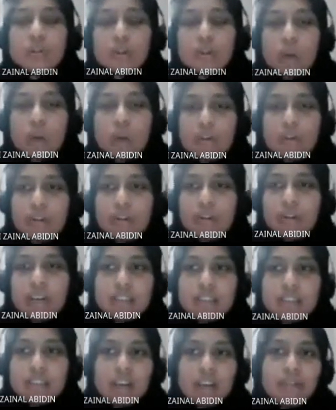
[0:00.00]
have you guys
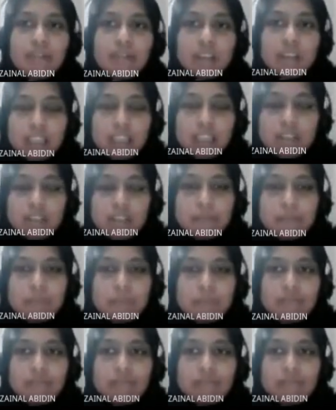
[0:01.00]
ever think
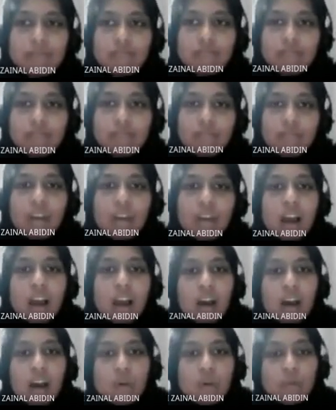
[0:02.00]

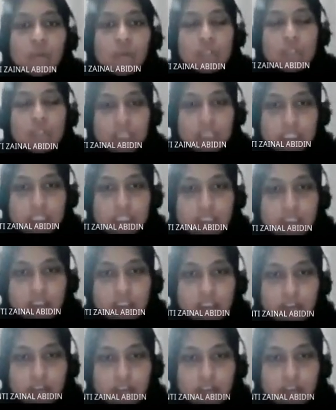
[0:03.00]
how this, for